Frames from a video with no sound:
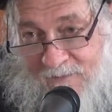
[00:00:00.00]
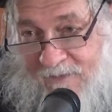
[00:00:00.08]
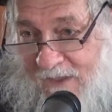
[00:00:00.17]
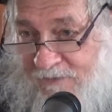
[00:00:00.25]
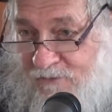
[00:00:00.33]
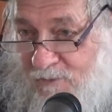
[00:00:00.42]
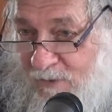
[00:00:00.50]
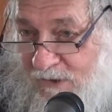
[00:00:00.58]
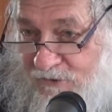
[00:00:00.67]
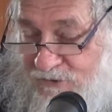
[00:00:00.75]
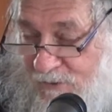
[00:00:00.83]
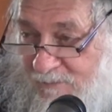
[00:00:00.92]
And then the
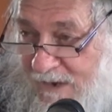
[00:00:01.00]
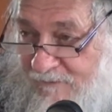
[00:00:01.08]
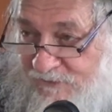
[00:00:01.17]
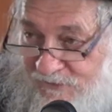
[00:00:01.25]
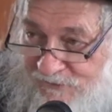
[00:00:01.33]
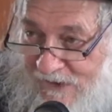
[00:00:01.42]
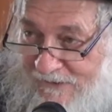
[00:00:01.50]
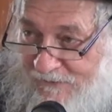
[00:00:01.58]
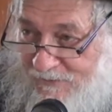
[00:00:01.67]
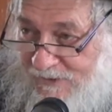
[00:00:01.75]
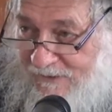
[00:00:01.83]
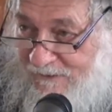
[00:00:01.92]
Rabbanu Shalom gave us a
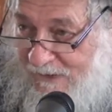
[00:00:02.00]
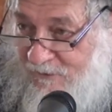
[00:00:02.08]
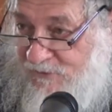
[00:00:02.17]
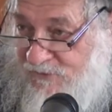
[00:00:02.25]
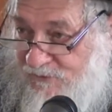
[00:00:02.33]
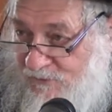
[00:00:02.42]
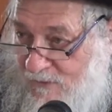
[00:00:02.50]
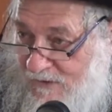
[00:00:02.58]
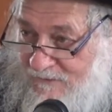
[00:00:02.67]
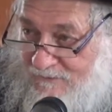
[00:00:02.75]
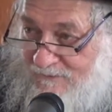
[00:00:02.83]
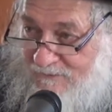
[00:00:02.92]
second thing, Eretz
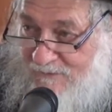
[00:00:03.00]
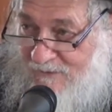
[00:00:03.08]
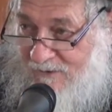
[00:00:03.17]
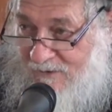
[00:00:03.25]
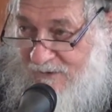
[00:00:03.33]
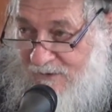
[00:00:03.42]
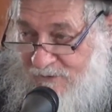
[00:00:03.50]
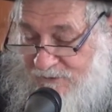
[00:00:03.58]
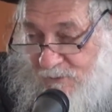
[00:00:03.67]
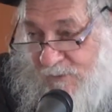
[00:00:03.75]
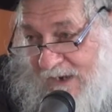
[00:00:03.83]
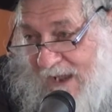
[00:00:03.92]
Yisrael.
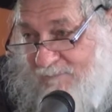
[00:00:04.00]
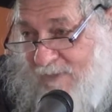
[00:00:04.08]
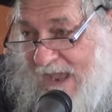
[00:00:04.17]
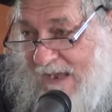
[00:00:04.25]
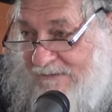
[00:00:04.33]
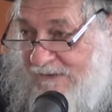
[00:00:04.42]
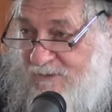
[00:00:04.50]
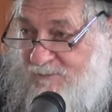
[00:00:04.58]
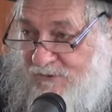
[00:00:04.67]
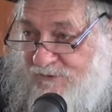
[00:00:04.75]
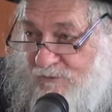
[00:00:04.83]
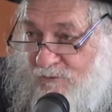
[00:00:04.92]
So we got back, like the
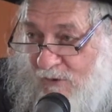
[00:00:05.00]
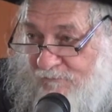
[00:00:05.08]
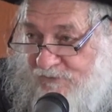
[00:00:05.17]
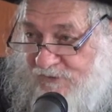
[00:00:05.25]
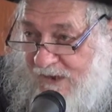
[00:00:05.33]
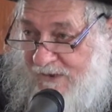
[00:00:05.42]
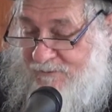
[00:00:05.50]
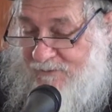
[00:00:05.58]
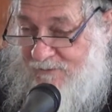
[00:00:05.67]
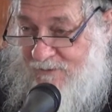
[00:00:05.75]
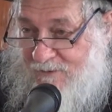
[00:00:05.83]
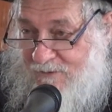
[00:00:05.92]
Brisker Rav said,
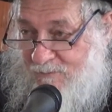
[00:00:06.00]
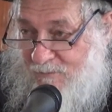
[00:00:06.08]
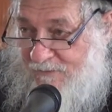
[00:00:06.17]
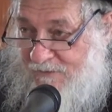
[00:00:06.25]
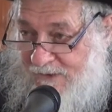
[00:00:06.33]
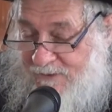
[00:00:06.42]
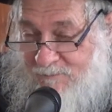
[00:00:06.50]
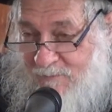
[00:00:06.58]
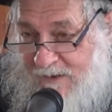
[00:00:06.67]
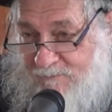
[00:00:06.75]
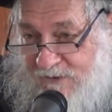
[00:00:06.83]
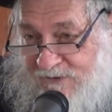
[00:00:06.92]
when they
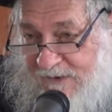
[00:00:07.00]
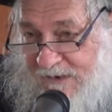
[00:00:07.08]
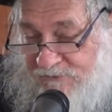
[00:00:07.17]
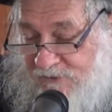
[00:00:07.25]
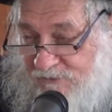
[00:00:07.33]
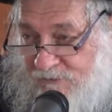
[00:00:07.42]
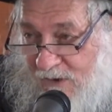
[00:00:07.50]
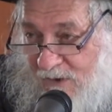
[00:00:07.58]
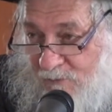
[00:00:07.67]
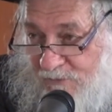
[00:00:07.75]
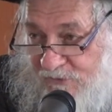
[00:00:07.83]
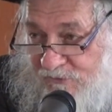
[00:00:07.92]
made Medinas
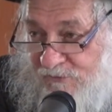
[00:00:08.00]
Yisrael, was a